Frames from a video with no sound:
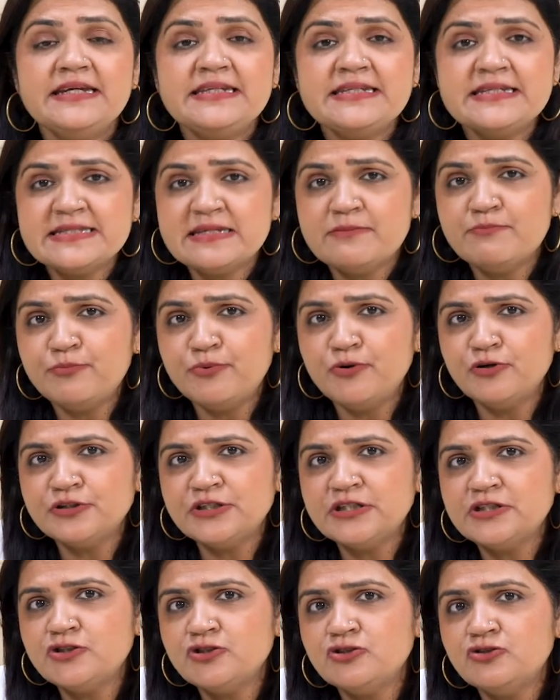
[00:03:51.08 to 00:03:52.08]
It is
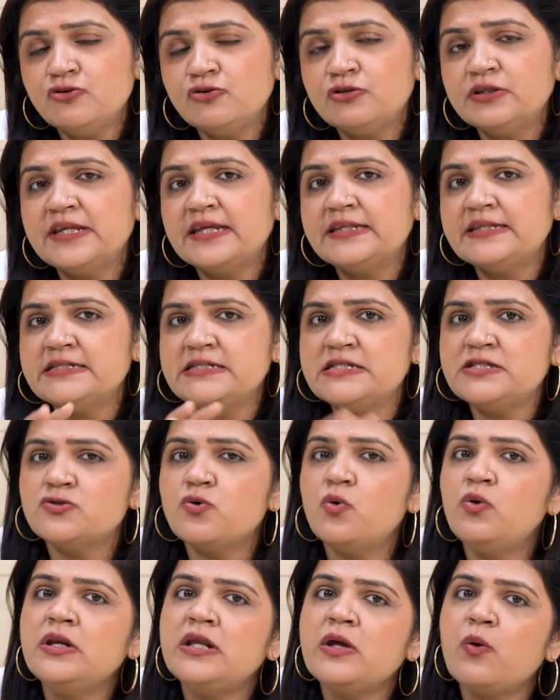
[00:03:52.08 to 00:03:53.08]
important to note that this
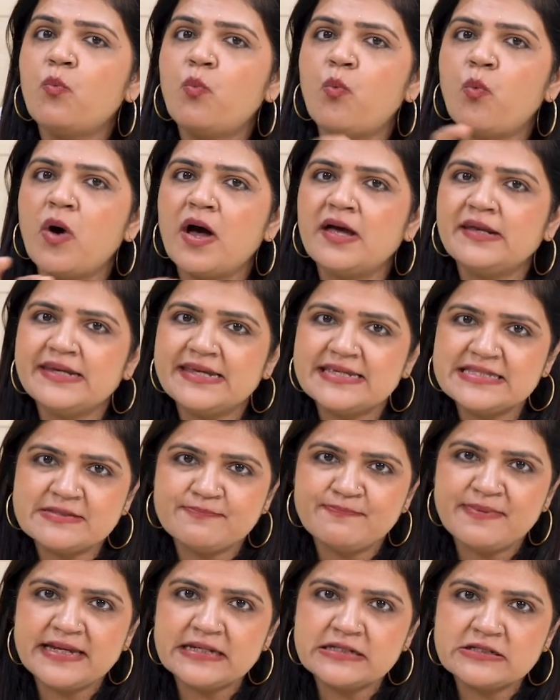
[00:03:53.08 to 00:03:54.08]
is only one
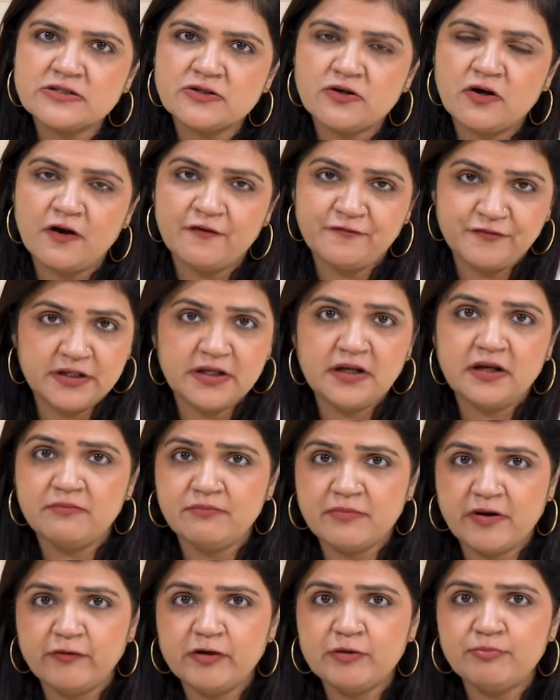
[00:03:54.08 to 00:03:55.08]
aspect of the
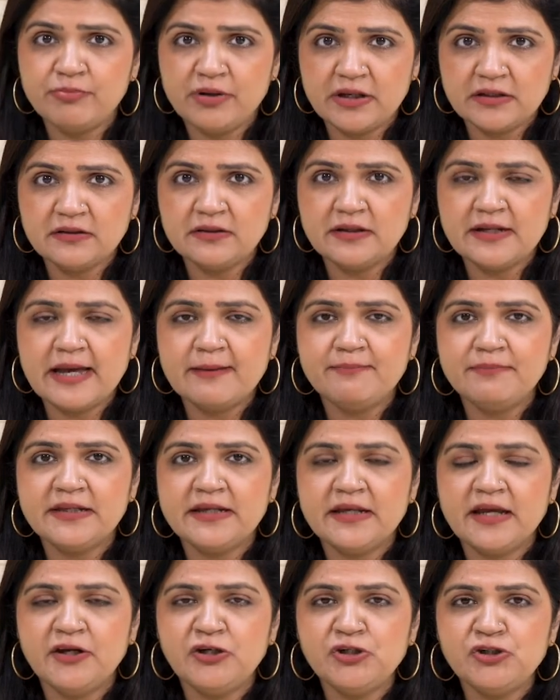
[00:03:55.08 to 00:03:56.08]
unmarried partner
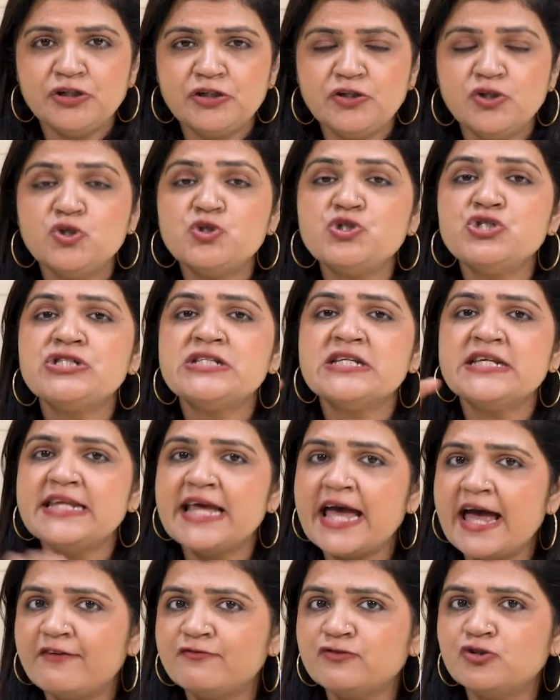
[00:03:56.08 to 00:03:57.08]
application. You
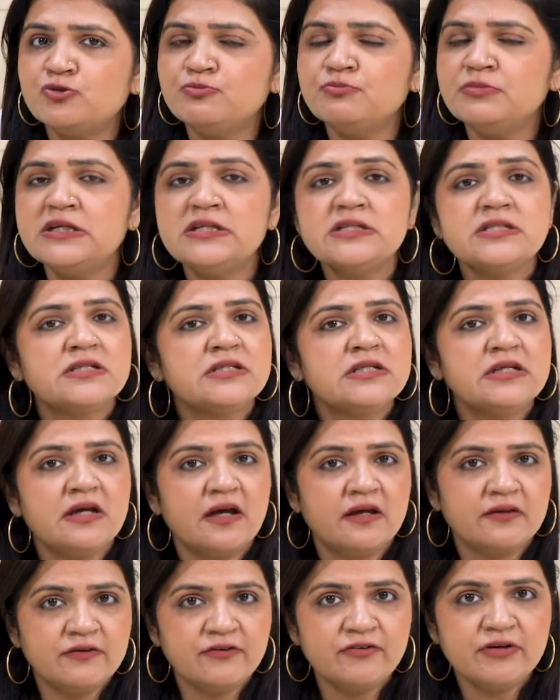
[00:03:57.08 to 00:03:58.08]
still have to meet
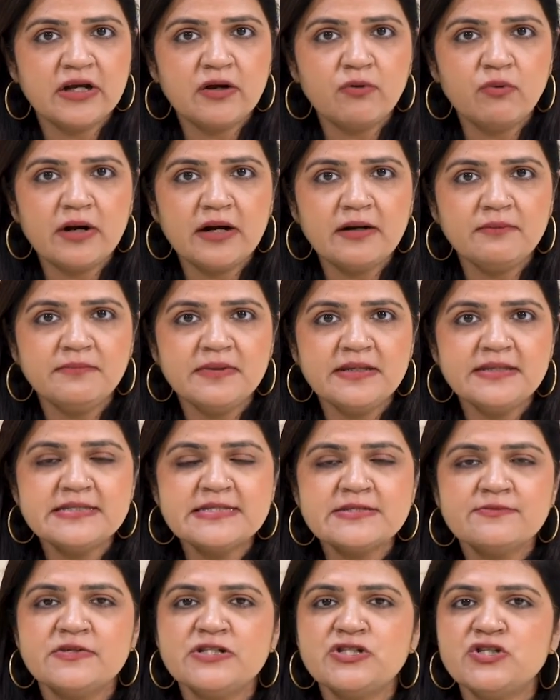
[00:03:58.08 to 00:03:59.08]
the other
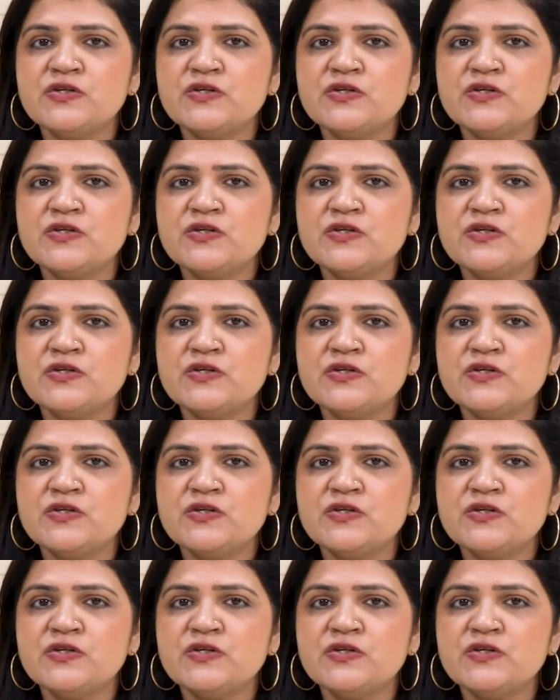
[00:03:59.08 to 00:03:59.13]
requirements, which